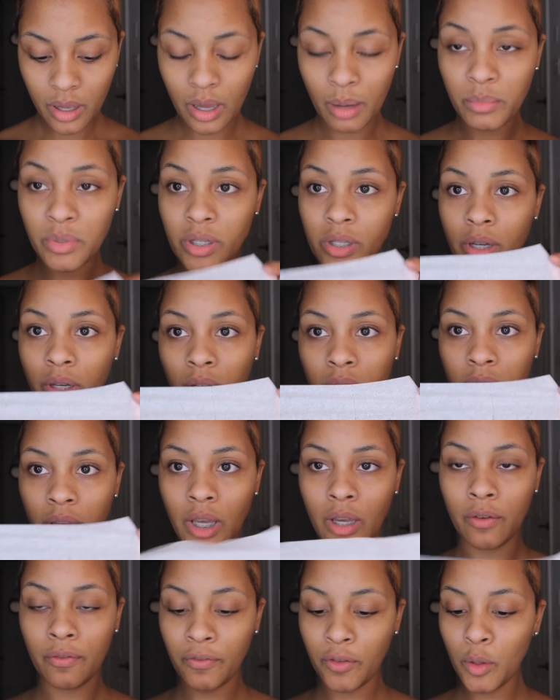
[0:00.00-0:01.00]
I'm just going to
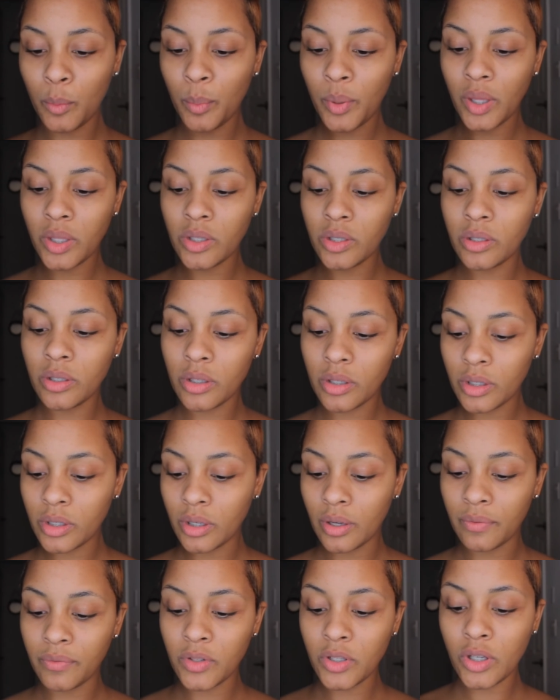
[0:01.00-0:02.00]
take a few pieces
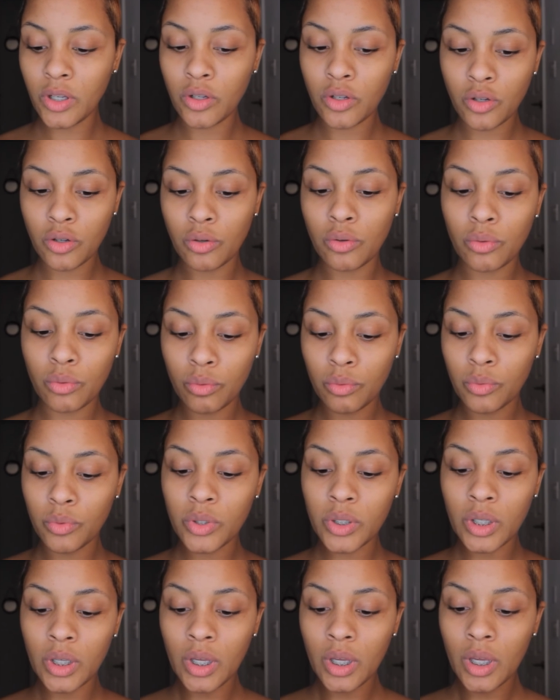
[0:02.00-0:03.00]
of
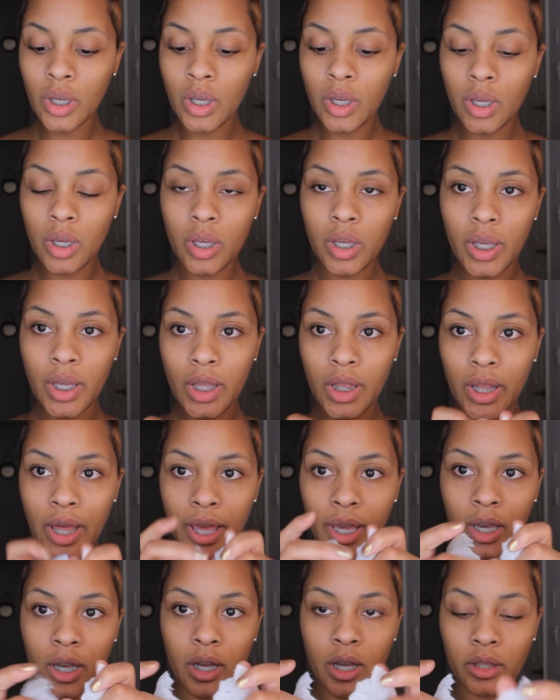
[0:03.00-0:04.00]
tissues and
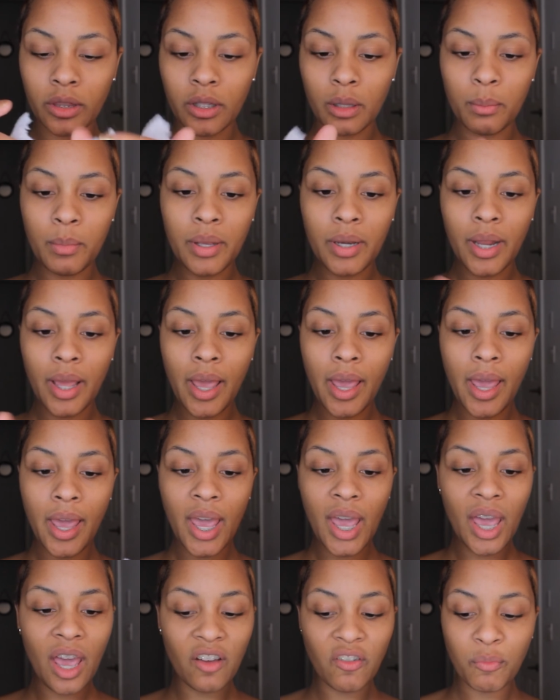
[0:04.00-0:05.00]
like cut them in
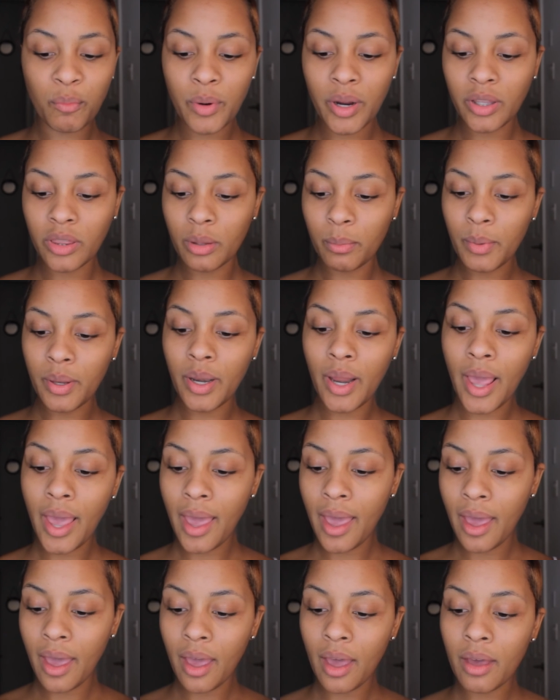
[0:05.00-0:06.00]
half, break them in
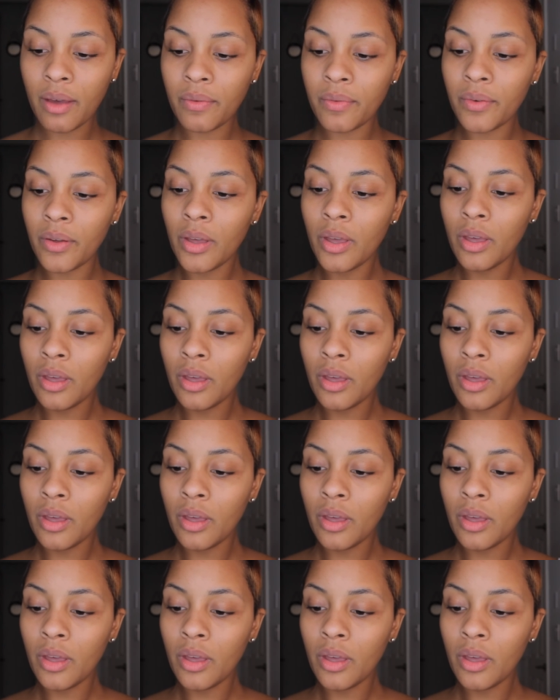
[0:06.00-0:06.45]
half,